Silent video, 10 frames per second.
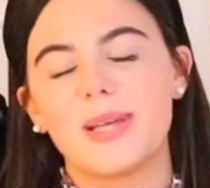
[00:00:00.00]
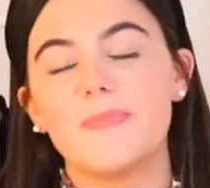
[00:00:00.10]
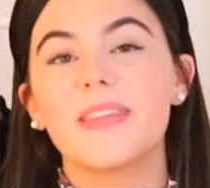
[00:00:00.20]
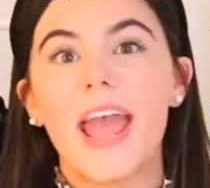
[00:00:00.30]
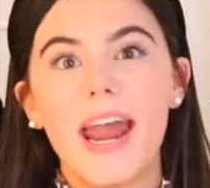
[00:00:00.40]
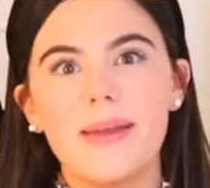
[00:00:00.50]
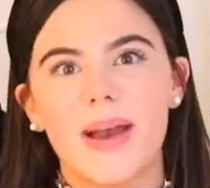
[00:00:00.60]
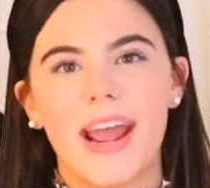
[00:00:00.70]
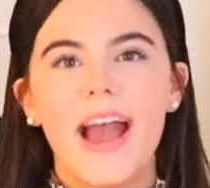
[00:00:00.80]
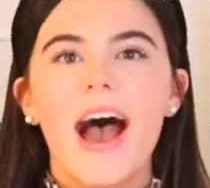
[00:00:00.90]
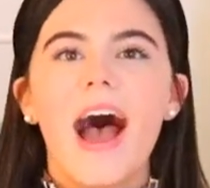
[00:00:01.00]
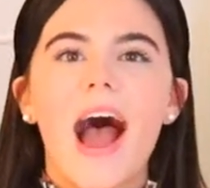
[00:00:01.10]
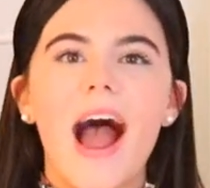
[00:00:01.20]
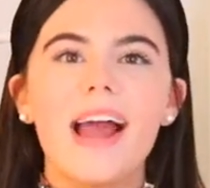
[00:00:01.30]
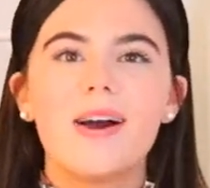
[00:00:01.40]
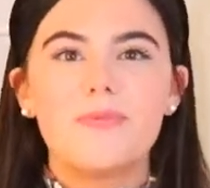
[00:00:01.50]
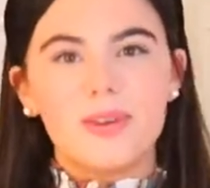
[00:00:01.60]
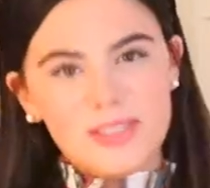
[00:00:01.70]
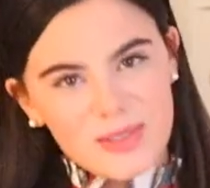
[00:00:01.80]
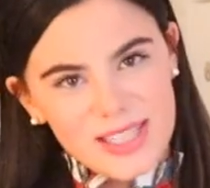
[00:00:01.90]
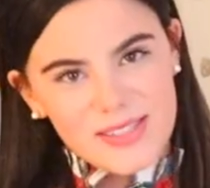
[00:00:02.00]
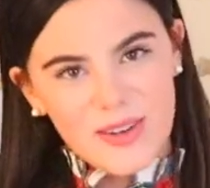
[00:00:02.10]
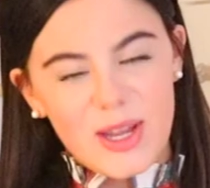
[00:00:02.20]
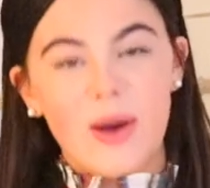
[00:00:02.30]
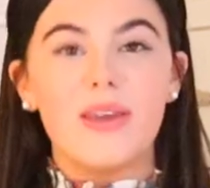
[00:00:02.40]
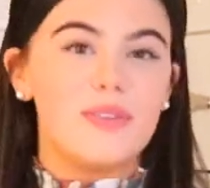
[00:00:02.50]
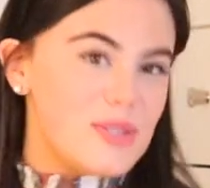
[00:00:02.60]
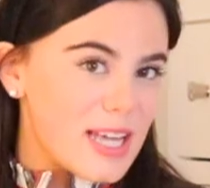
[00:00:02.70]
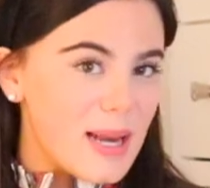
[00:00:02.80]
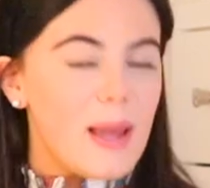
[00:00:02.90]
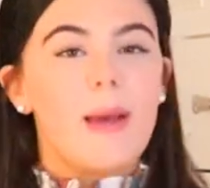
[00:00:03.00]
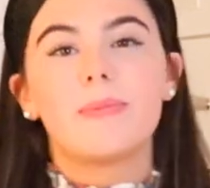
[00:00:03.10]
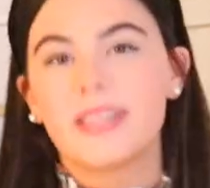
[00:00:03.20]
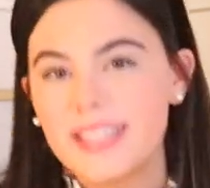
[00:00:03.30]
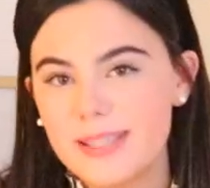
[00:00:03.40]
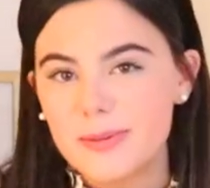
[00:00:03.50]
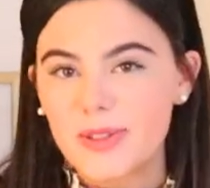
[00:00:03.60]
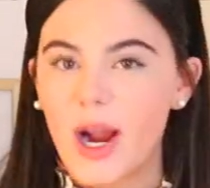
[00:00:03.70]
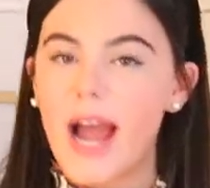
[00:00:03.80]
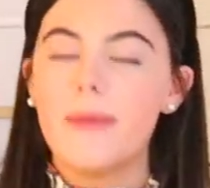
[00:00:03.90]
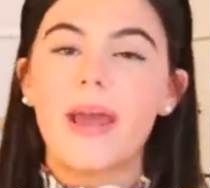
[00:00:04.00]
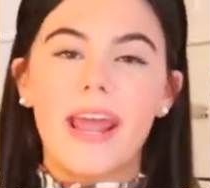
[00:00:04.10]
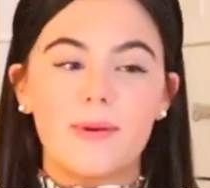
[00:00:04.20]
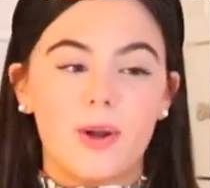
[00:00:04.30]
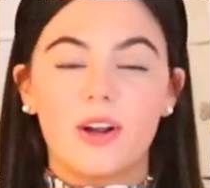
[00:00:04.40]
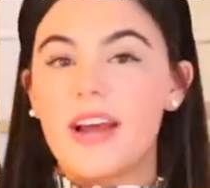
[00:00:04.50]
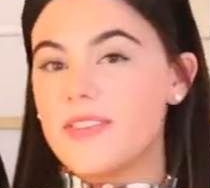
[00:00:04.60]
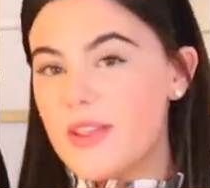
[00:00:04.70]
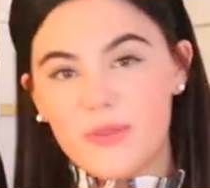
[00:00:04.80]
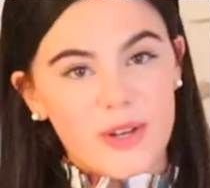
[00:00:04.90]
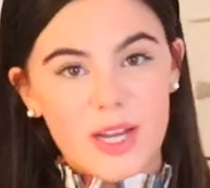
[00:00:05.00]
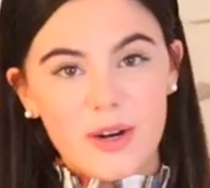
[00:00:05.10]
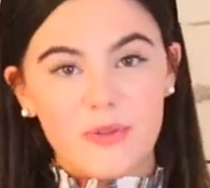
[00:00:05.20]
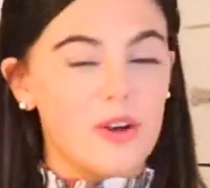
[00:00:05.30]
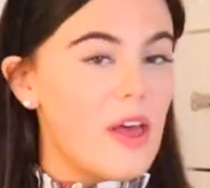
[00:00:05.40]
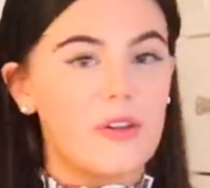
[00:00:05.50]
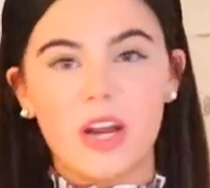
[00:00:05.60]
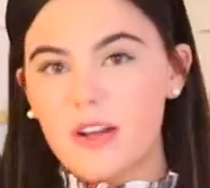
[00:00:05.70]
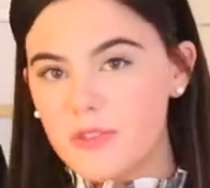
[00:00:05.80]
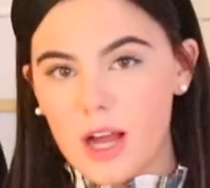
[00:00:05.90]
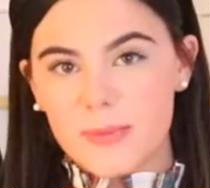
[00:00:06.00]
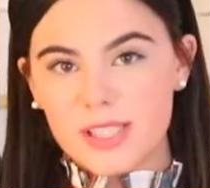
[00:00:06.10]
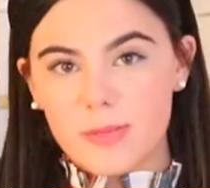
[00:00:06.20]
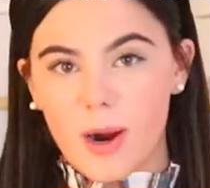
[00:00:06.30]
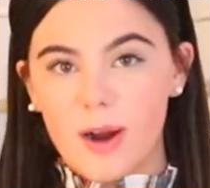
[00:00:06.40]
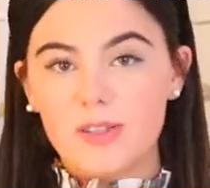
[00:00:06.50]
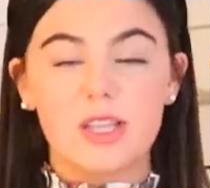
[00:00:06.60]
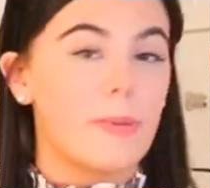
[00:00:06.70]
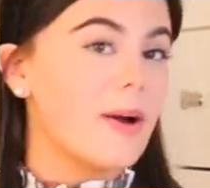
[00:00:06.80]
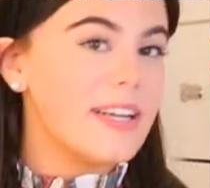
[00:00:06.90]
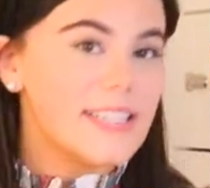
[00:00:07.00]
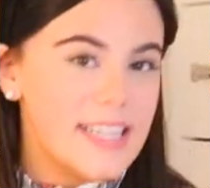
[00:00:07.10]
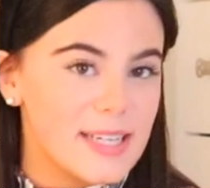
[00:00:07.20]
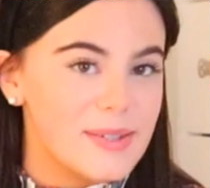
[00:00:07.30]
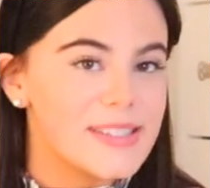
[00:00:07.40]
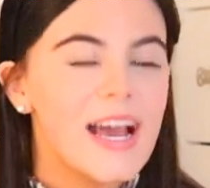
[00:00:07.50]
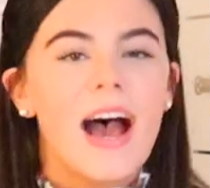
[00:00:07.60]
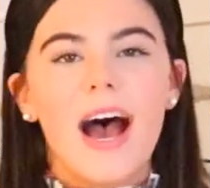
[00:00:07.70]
So anyway, I hope you all enjoyed this video. If you did, please subscribe, and we're gonna have another video for another day of Vlogmas tomorrow, so the party continues.